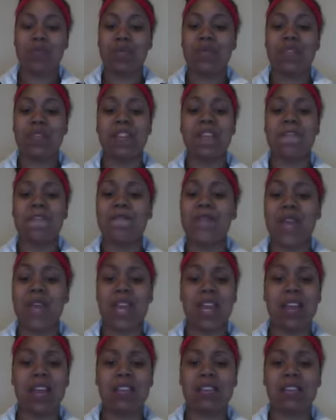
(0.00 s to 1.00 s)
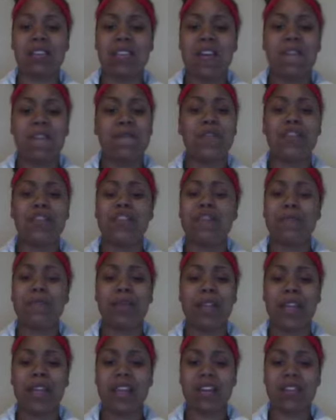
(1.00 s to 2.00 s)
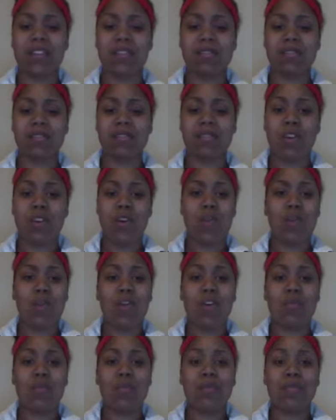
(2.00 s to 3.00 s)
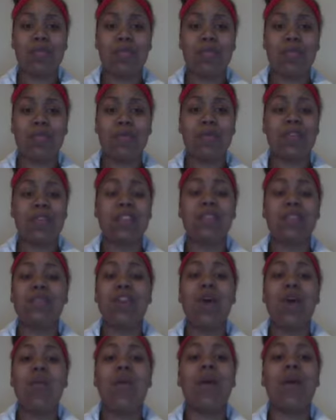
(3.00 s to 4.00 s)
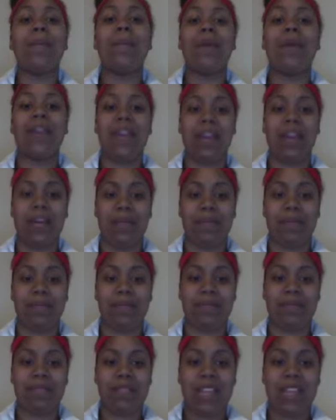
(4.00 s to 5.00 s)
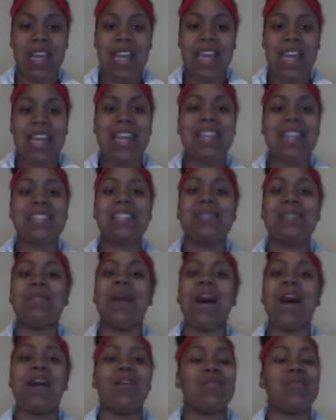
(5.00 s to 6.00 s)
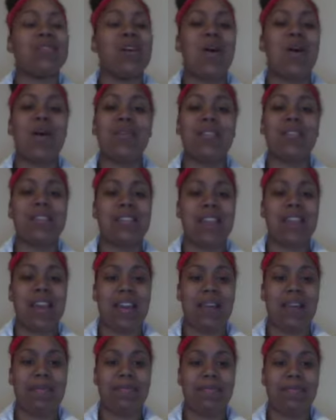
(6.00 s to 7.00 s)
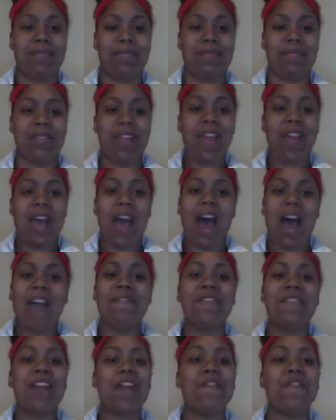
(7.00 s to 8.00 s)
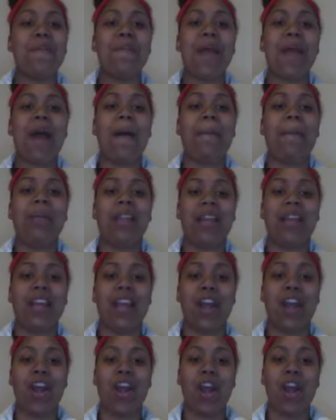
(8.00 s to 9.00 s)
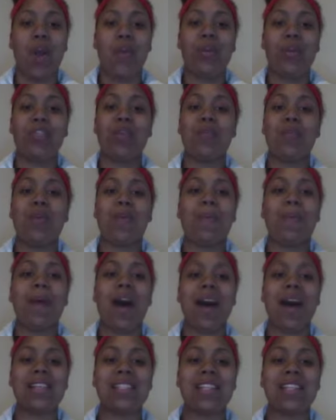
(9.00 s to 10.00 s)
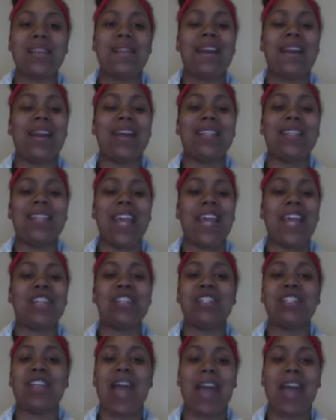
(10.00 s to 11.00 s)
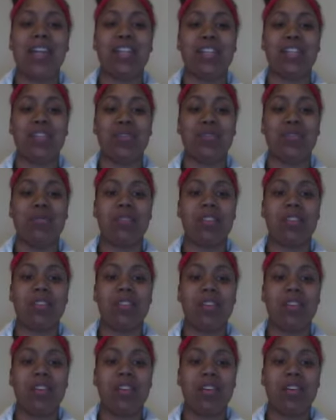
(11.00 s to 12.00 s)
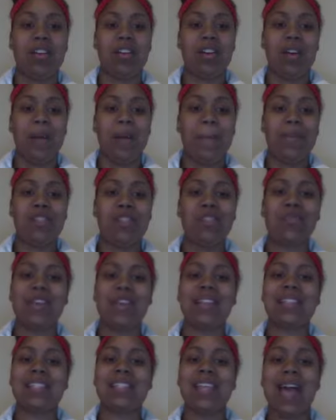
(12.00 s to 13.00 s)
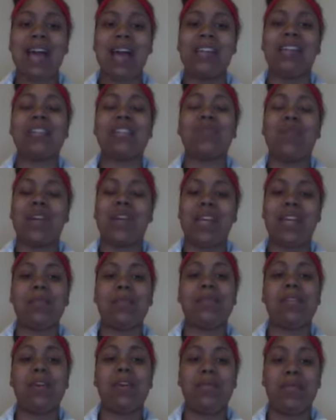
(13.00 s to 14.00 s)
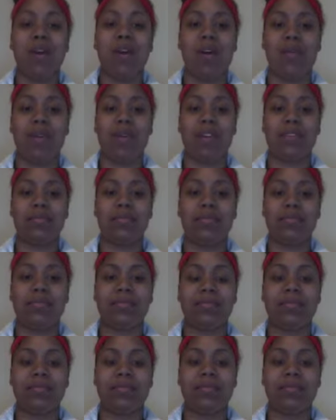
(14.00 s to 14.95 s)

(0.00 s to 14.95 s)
A room full of fans, full of players, or a room full of no one but him. He smiles all the same. I've never met a player with a more positive and contagious attitude, but you can tell it's what keeps him going.